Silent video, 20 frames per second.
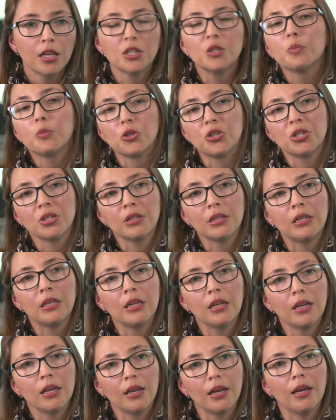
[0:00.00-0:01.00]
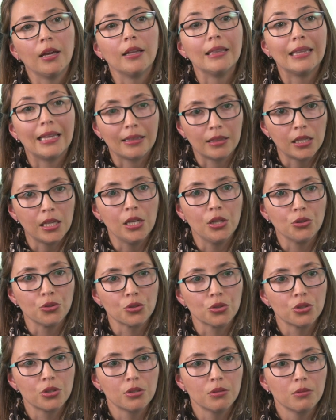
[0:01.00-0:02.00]
especially
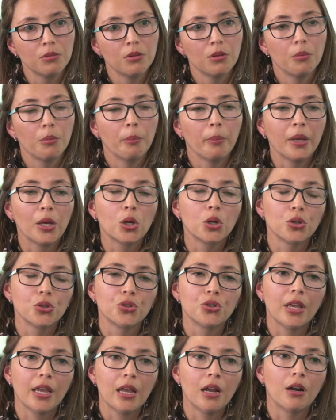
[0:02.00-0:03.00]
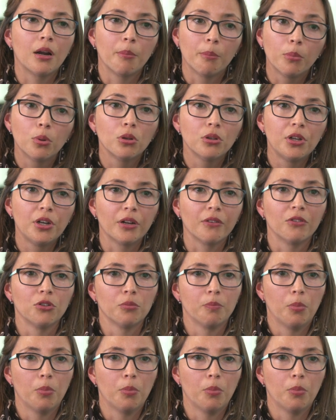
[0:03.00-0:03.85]
Latinos, because they are a vulnerable